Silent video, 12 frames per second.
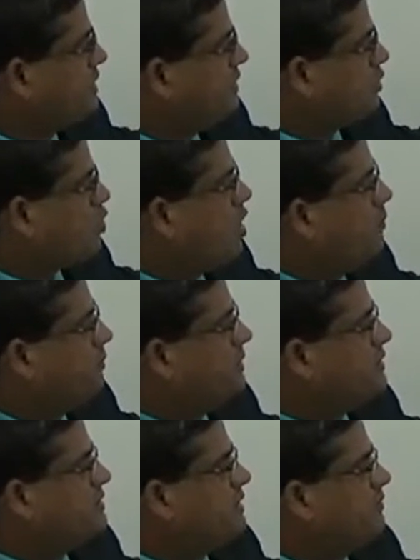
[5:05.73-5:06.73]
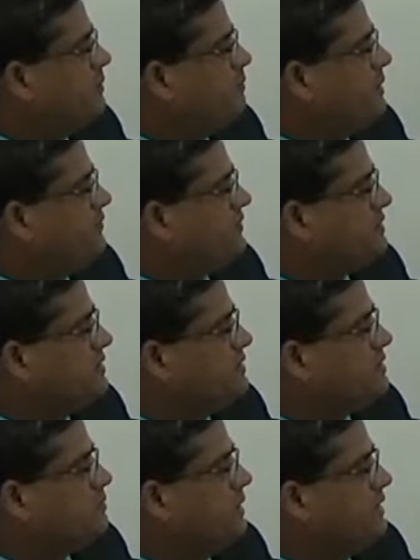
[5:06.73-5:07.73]
The components development
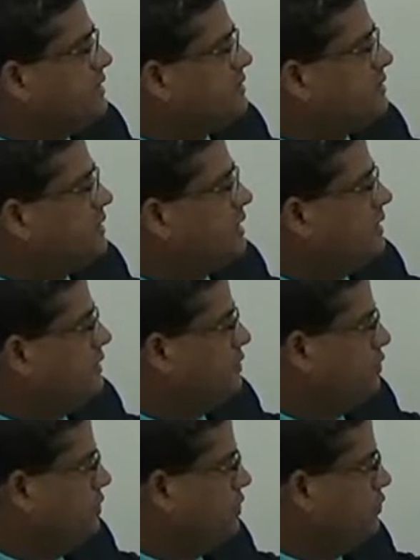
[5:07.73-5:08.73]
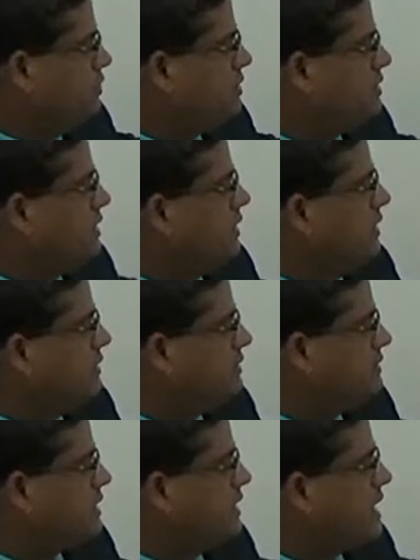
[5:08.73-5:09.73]
facilities maintains and reuse.
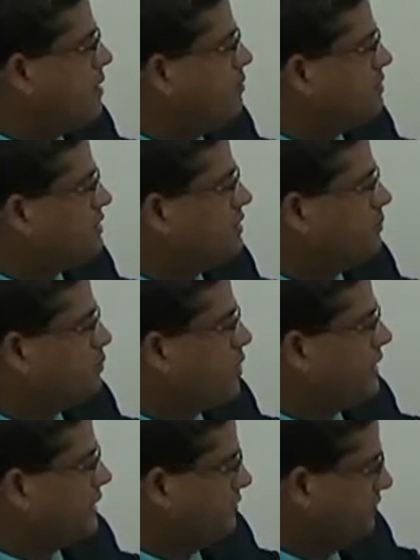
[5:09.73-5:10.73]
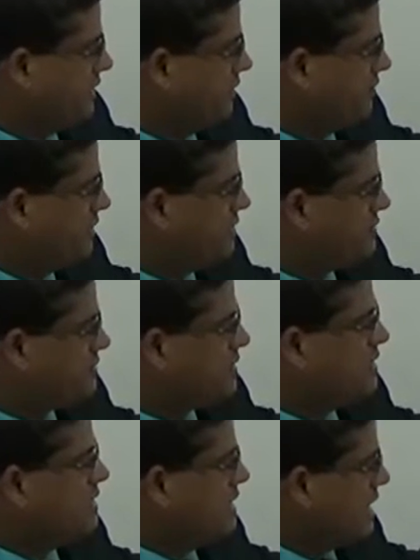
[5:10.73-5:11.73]
It enables the deploy time behaviors
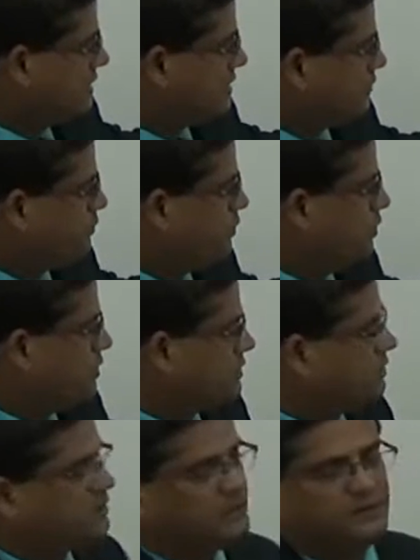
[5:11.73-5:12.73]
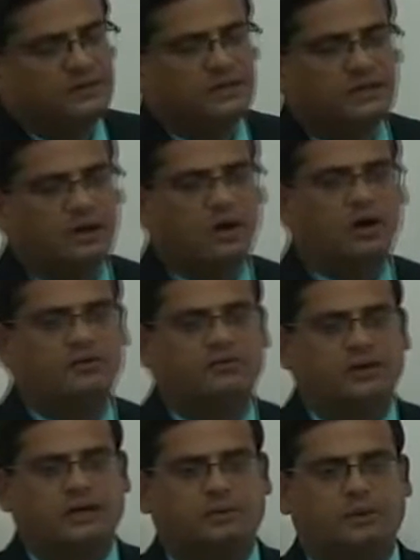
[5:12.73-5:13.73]
and supports the division of
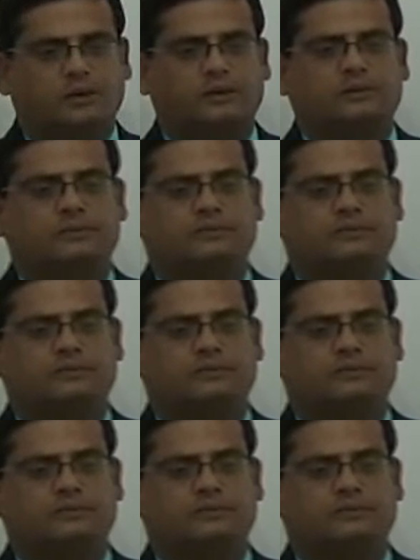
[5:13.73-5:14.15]
labor.